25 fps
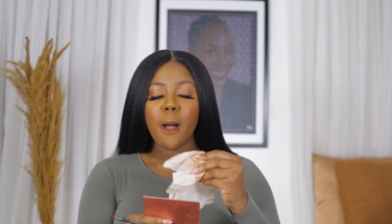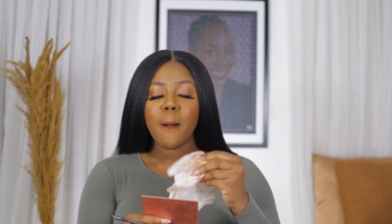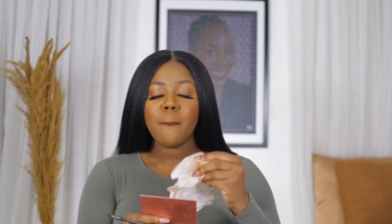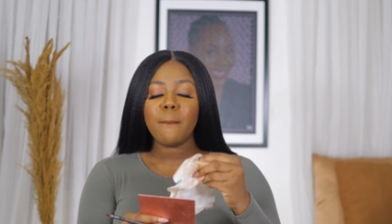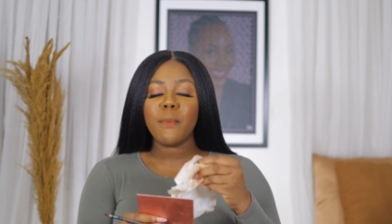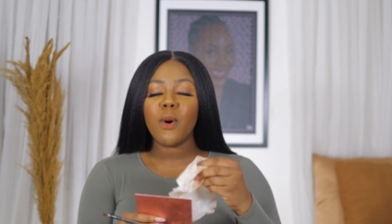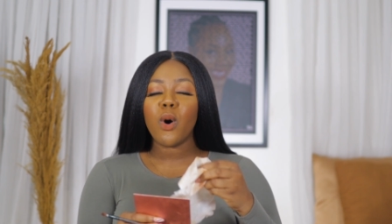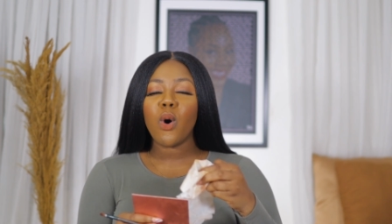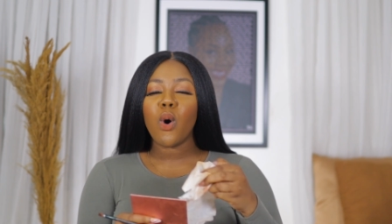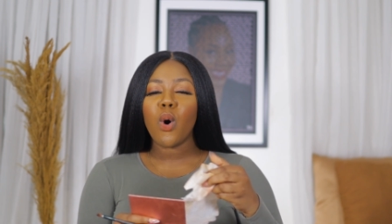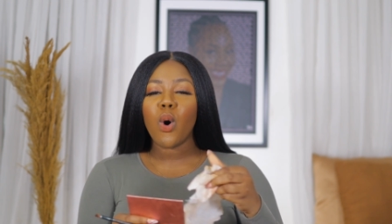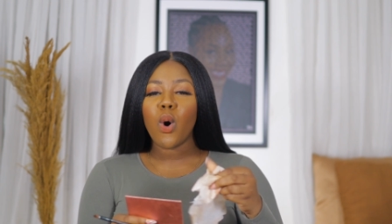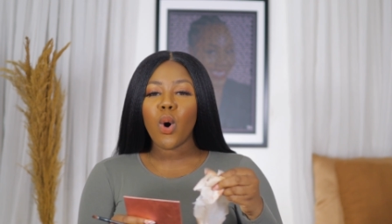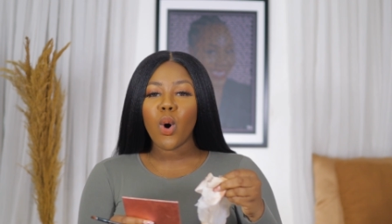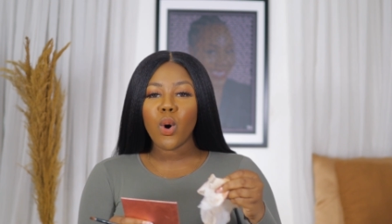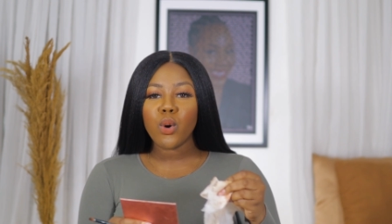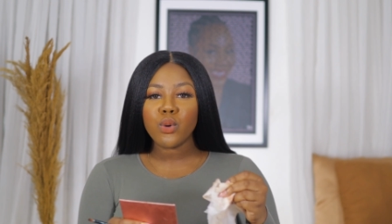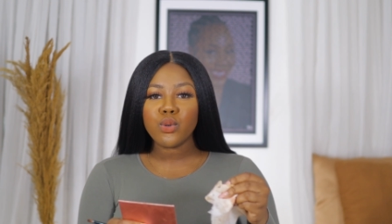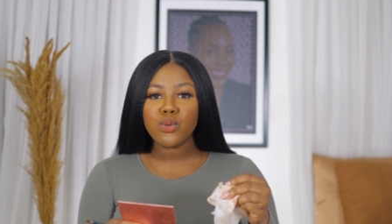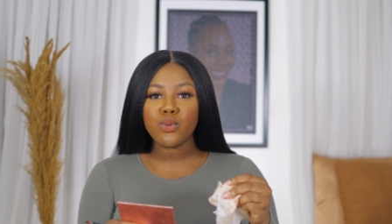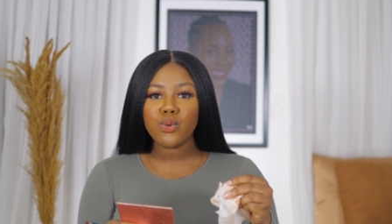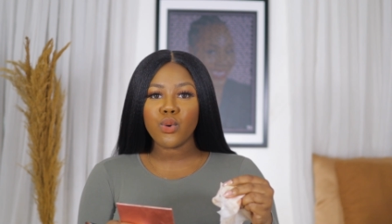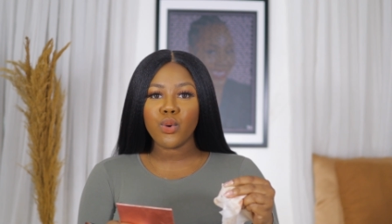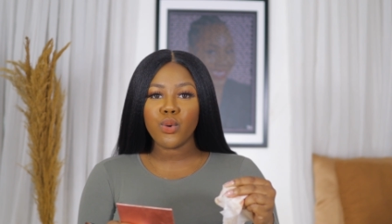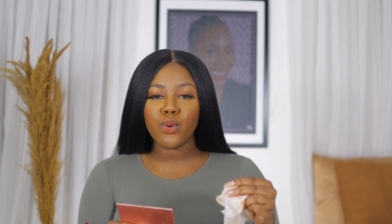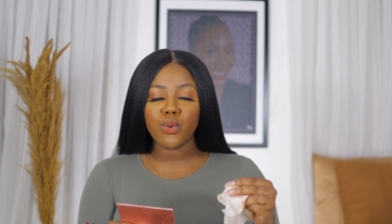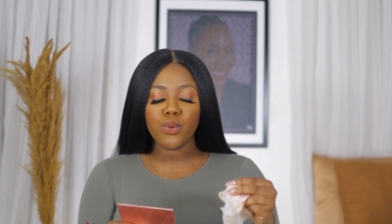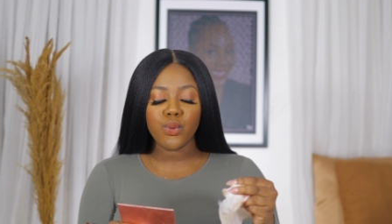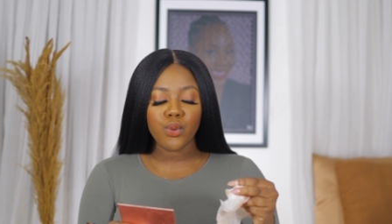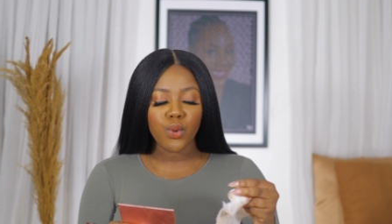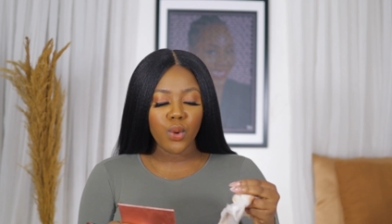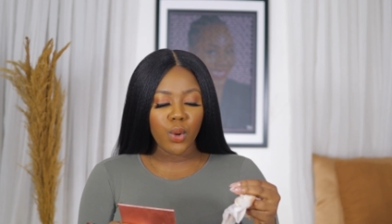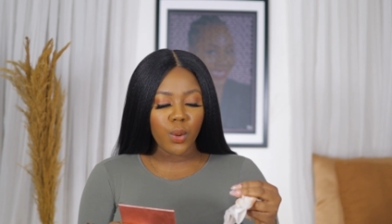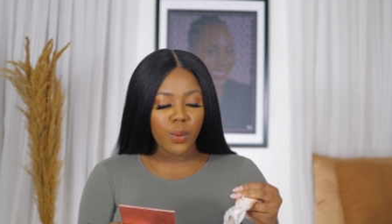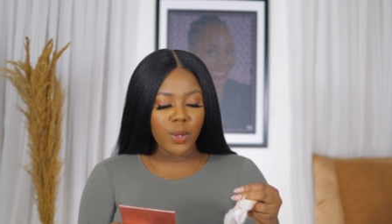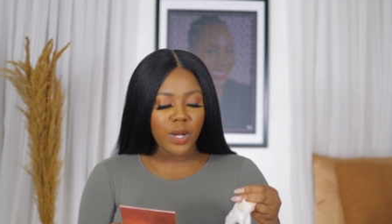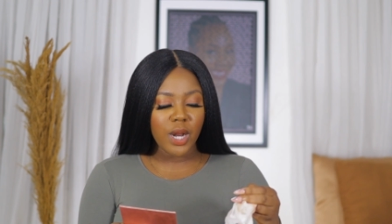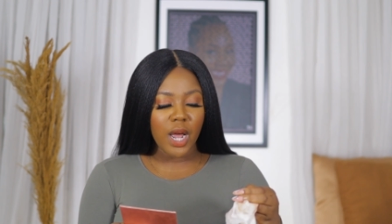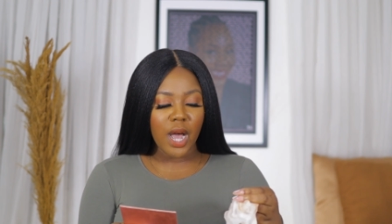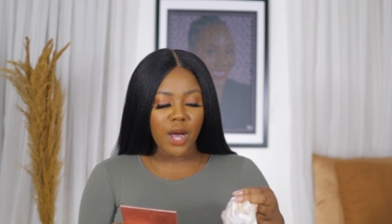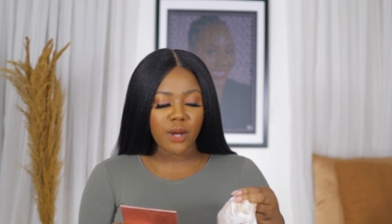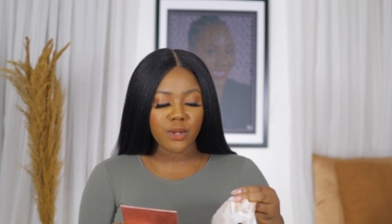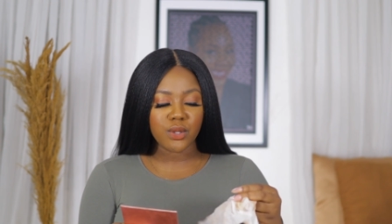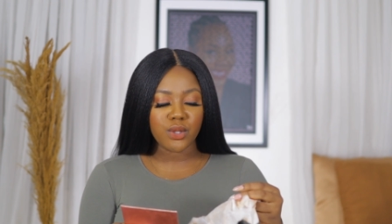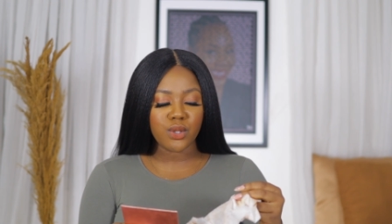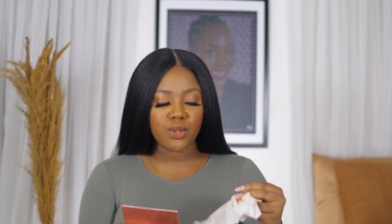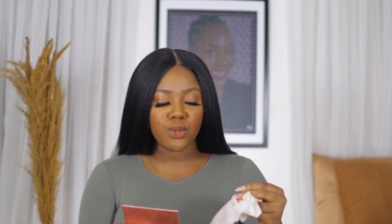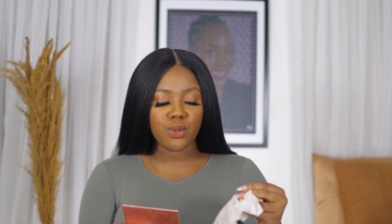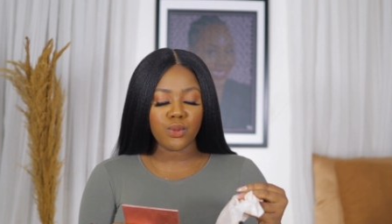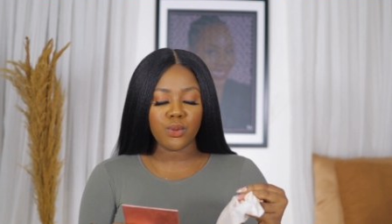but also knowing how
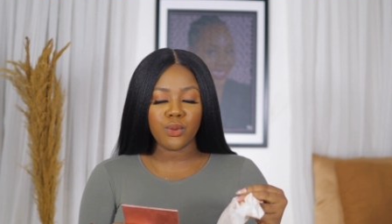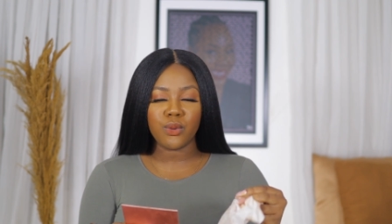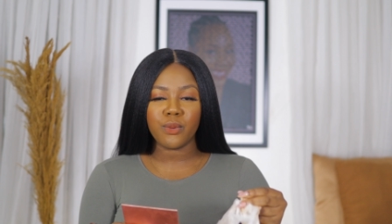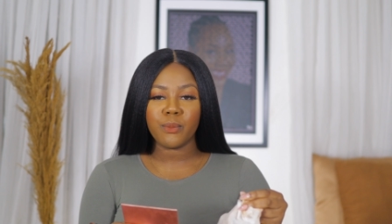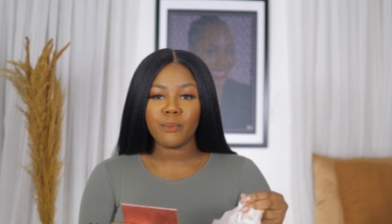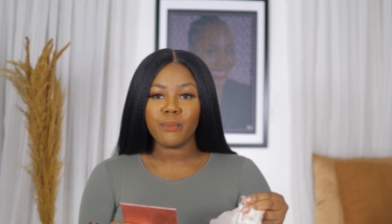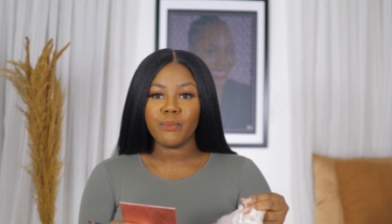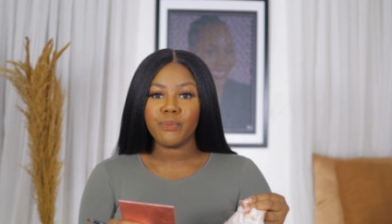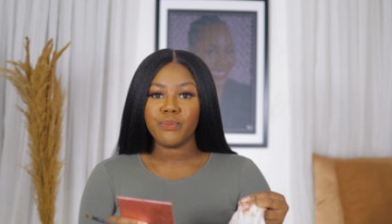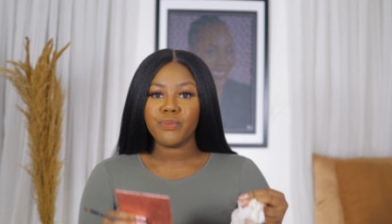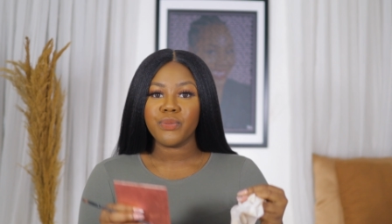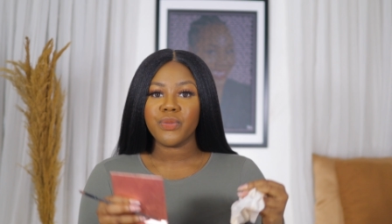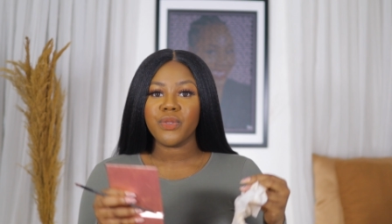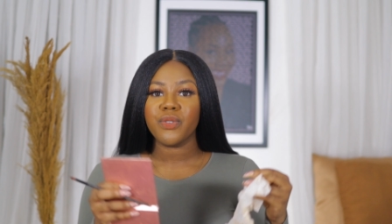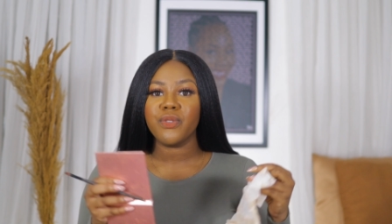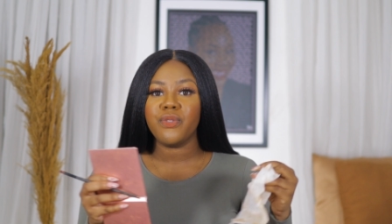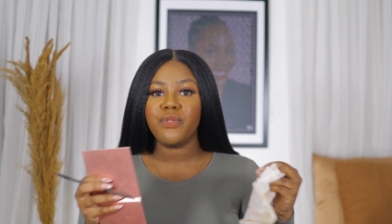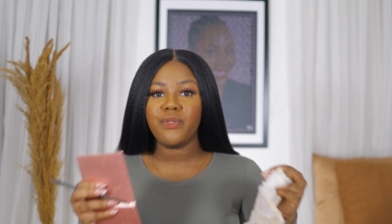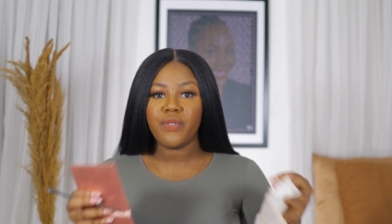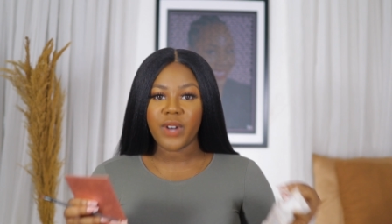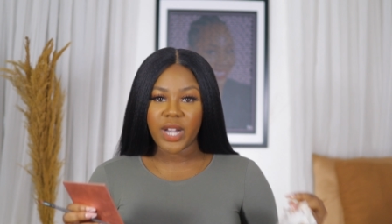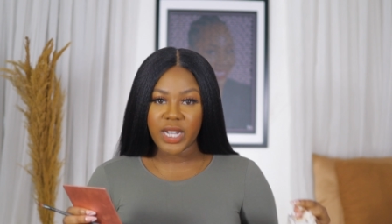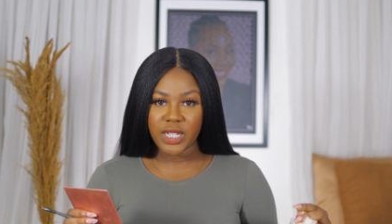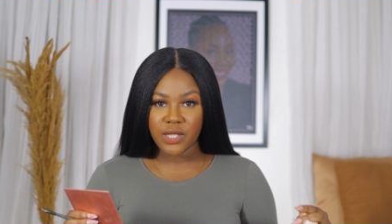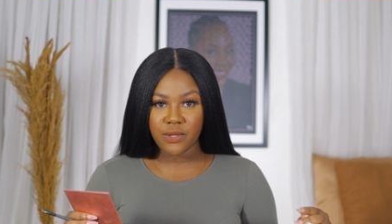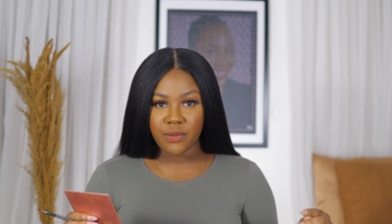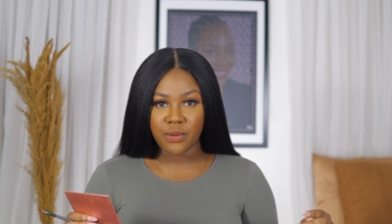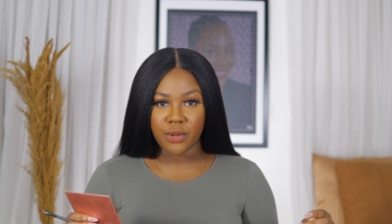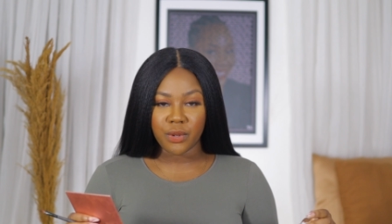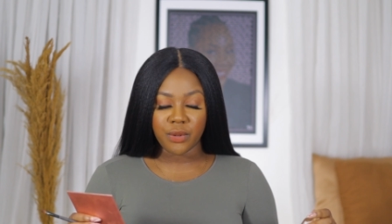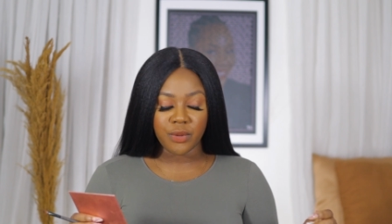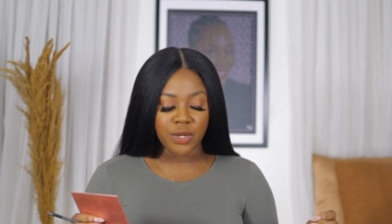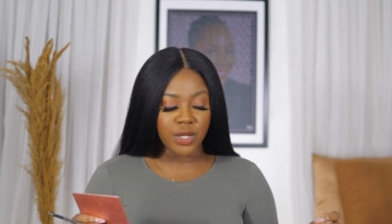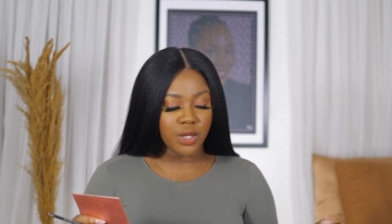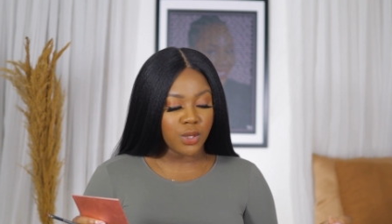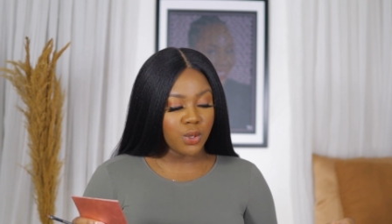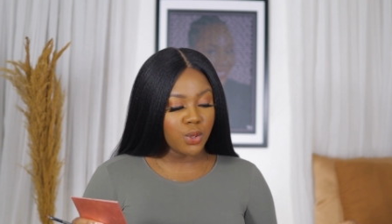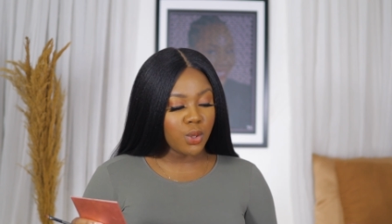to fight for it.